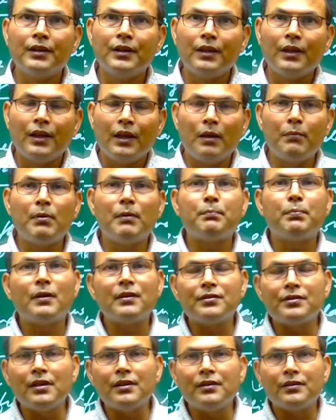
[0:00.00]
If a
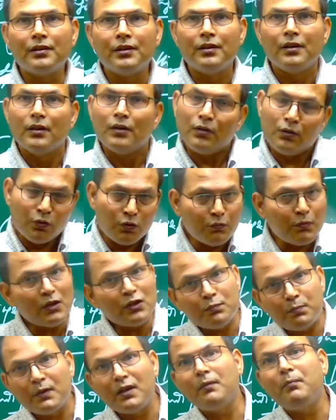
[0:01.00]
person who was
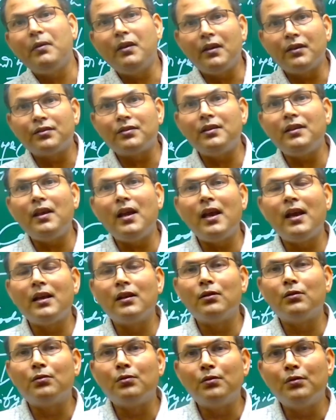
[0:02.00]
previously a
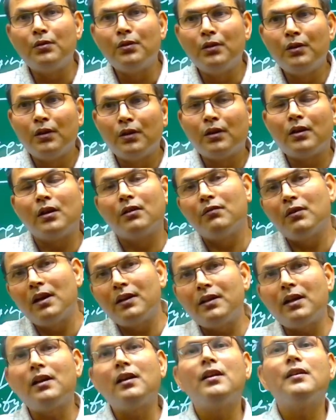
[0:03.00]
Hindu
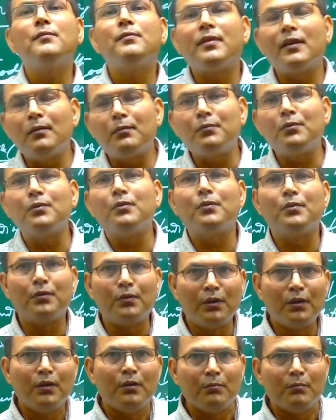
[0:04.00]
converted himself to